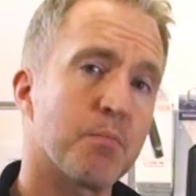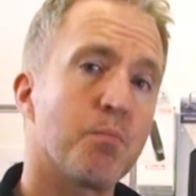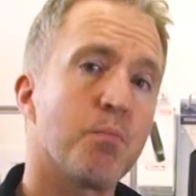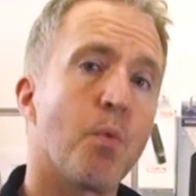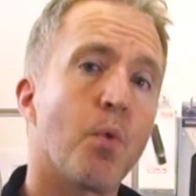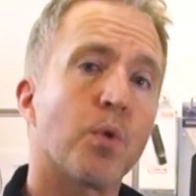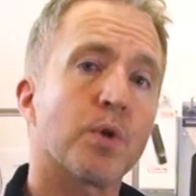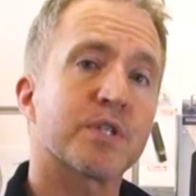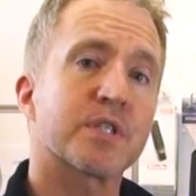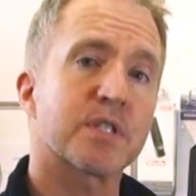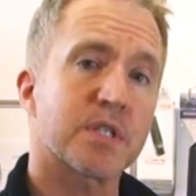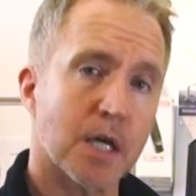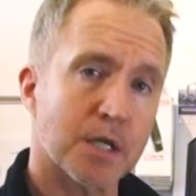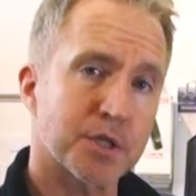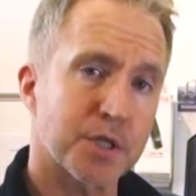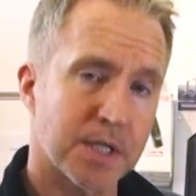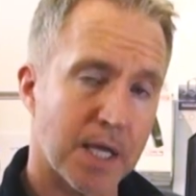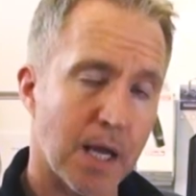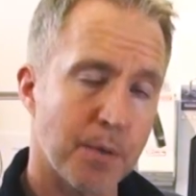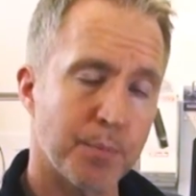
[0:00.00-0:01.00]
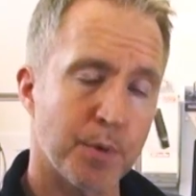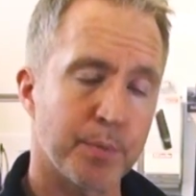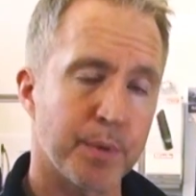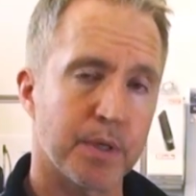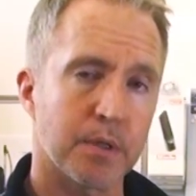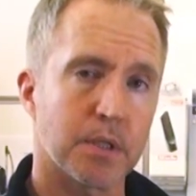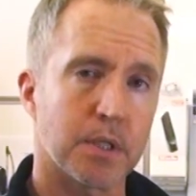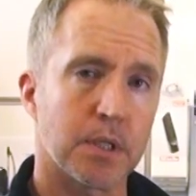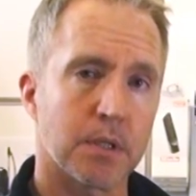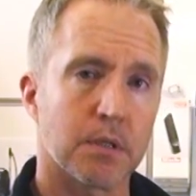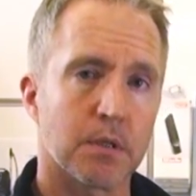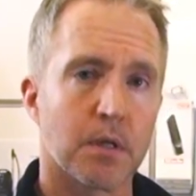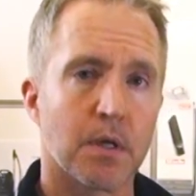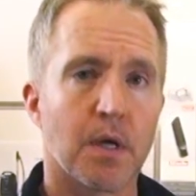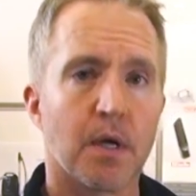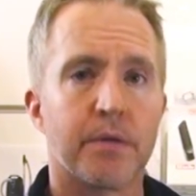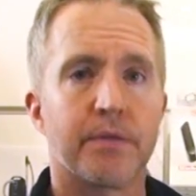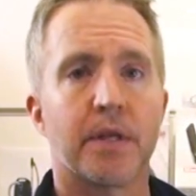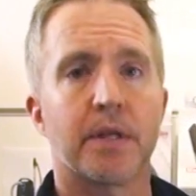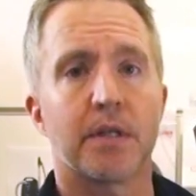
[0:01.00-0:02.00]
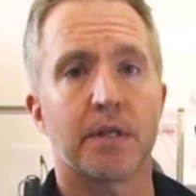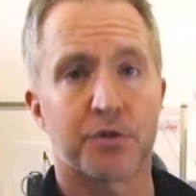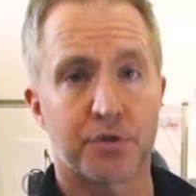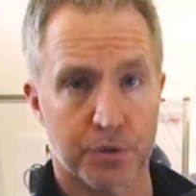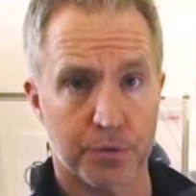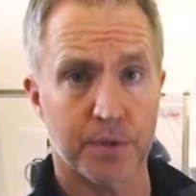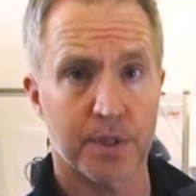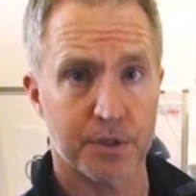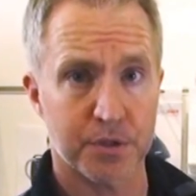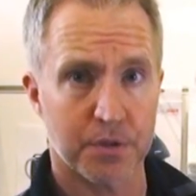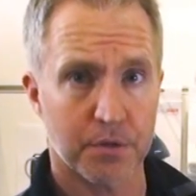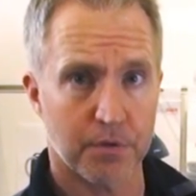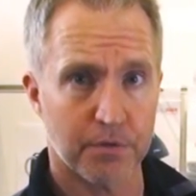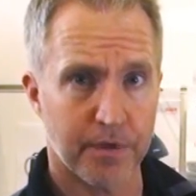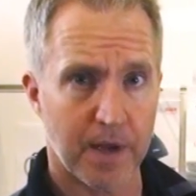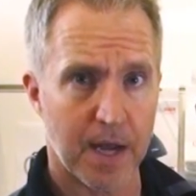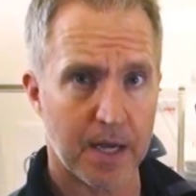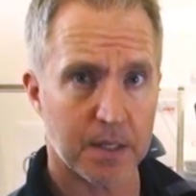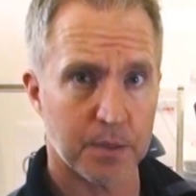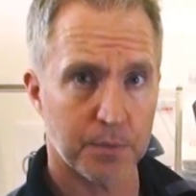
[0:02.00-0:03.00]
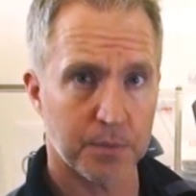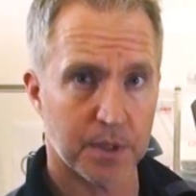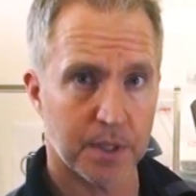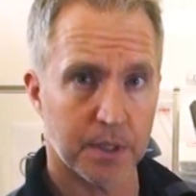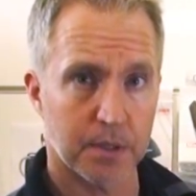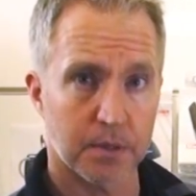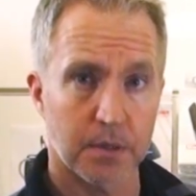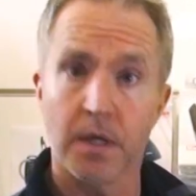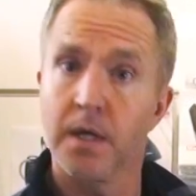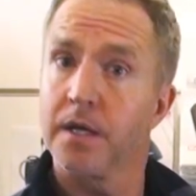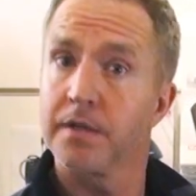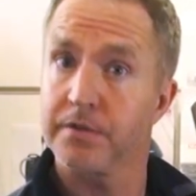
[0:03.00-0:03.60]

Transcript: more suction capability than the traditional vacuum cleaner,